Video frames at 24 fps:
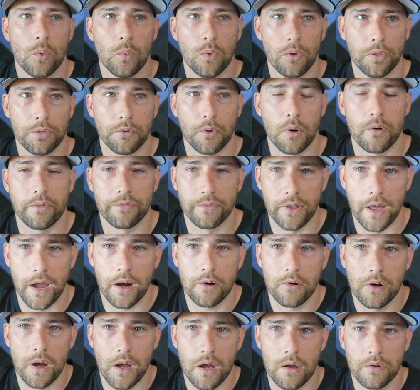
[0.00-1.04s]
will throw a
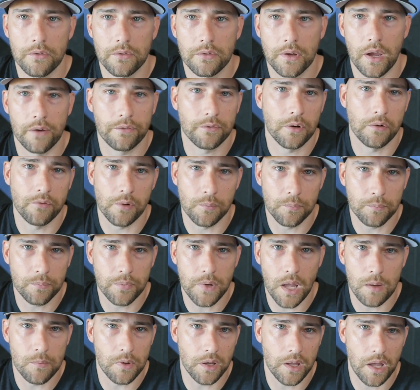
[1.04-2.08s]
flat ground after every
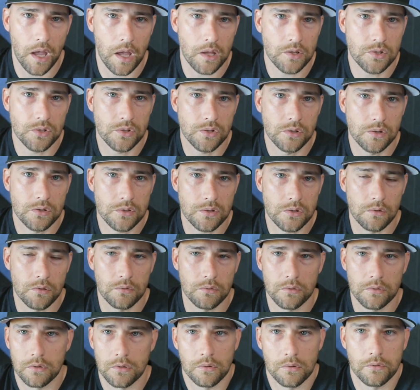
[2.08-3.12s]
game of catch.
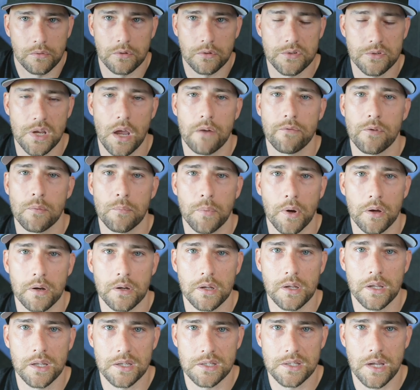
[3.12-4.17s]
So, you know, you'll just have your
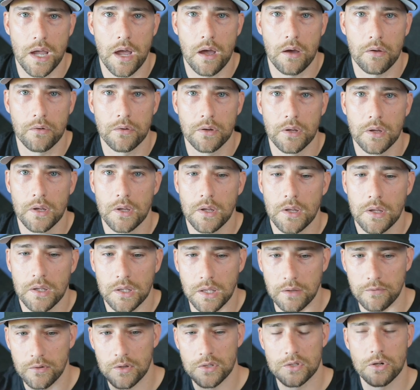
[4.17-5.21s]
buddy get down,
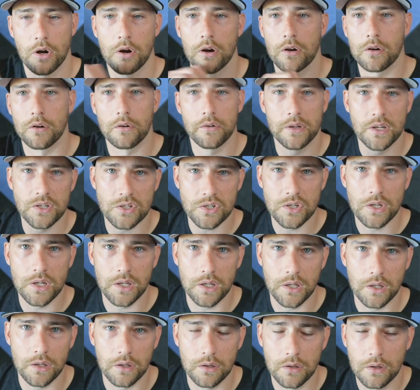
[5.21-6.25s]
give you a target on each
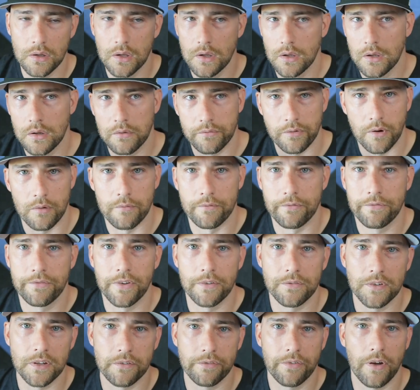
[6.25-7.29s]
knee from
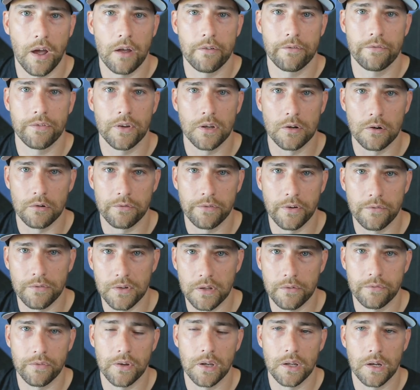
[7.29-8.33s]
55 feet or
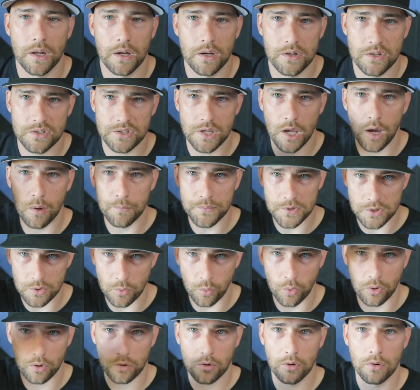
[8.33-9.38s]
50 feet. And it just helps
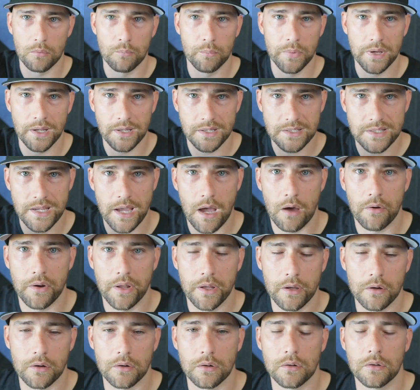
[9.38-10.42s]
you work on being
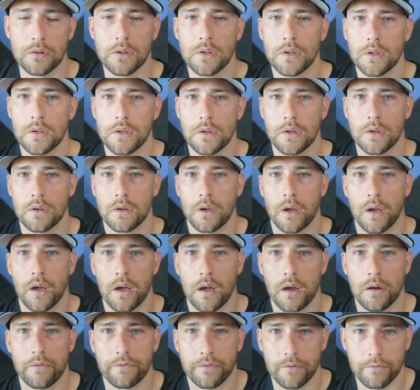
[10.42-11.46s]
downhill
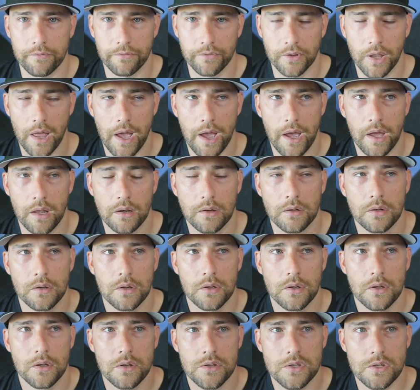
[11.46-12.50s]
from flat.
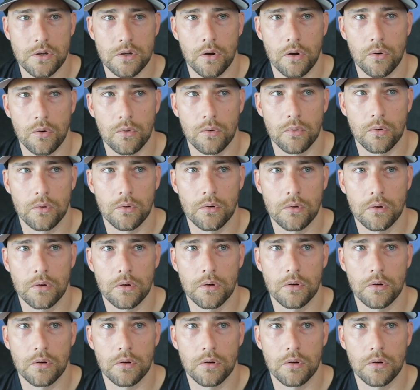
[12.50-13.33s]
So